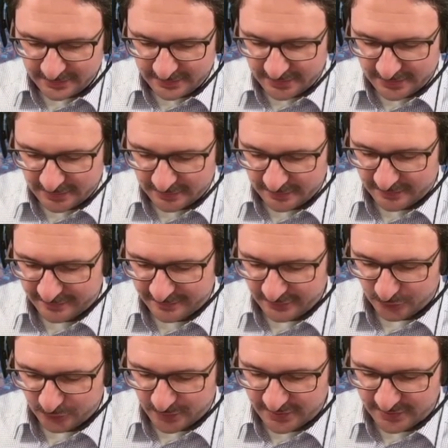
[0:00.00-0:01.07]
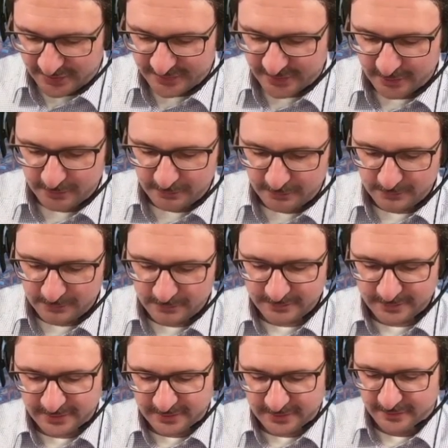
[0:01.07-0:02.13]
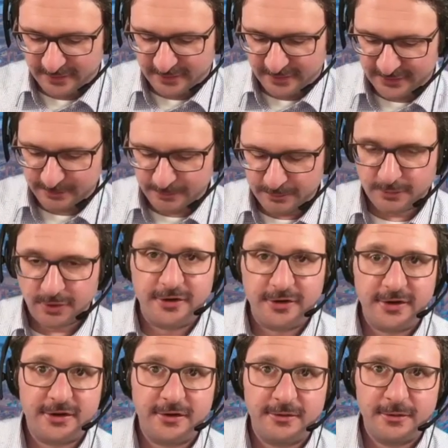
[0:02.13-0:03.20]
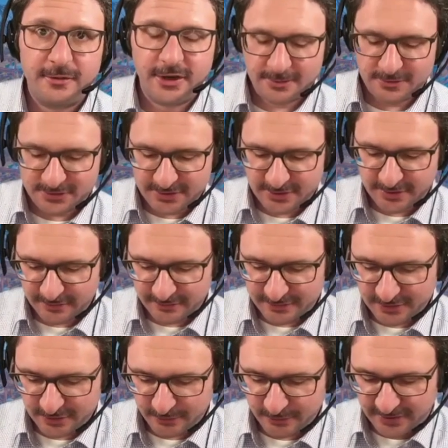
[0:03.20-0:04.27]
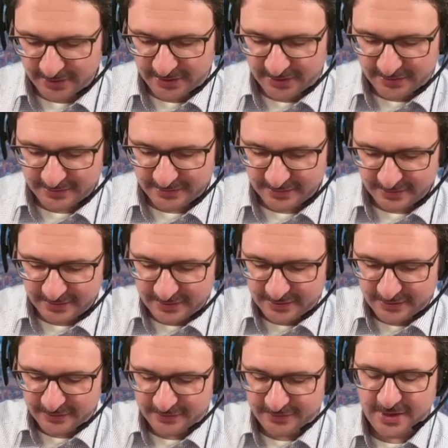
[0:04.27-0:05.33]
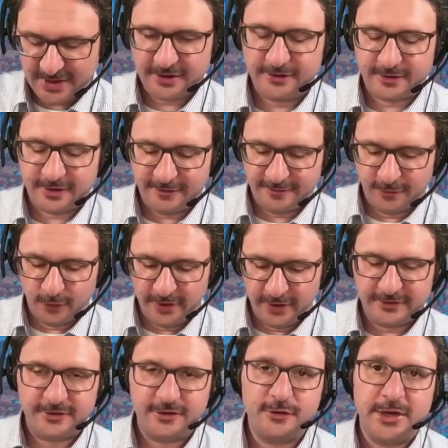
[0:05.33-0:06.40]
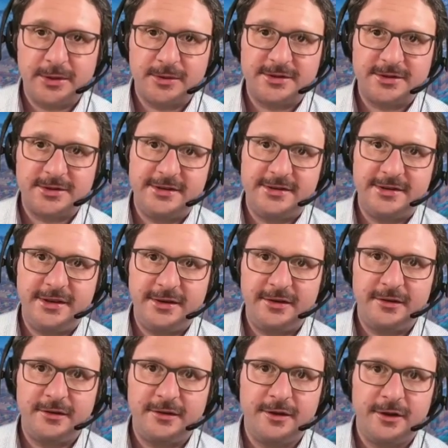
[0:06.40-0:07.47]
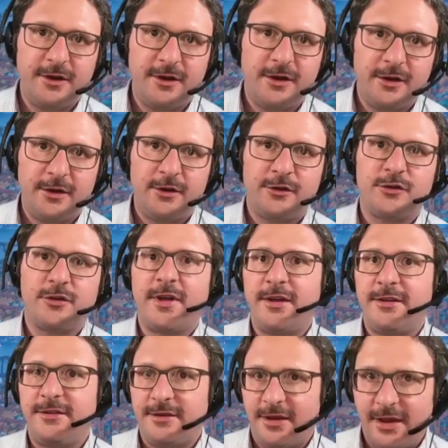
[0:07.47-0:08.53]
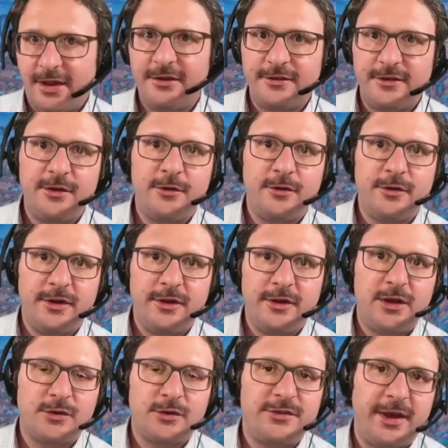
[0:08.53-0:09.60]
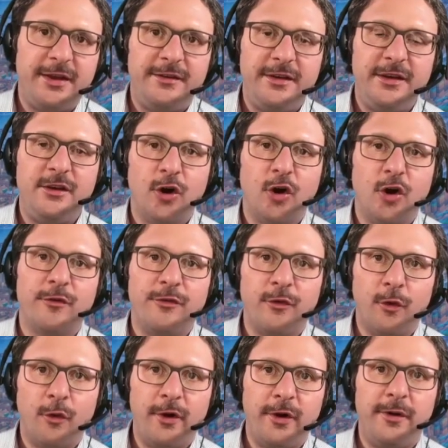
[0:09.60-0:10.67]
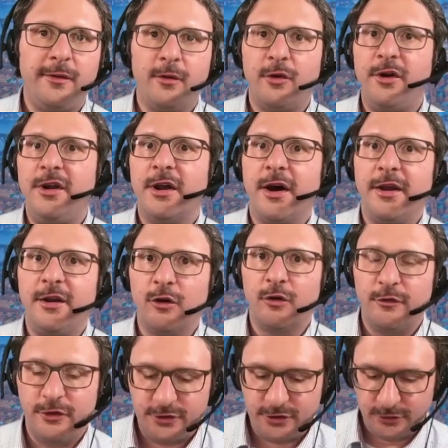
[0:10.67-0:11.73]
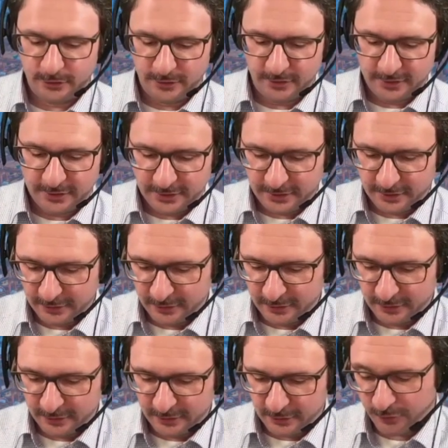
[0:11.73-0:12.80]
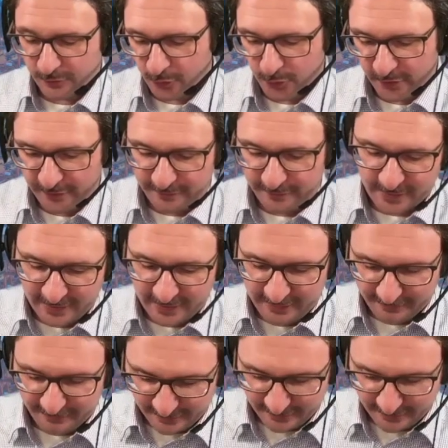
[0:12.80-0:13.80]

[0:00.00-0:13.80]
Now, if x1 is 0, then this part here becomes 0. So we need to satisfy 4x2 equals 18. So that's x2 equals 18 over 4 or 9 over 2 or 4.5.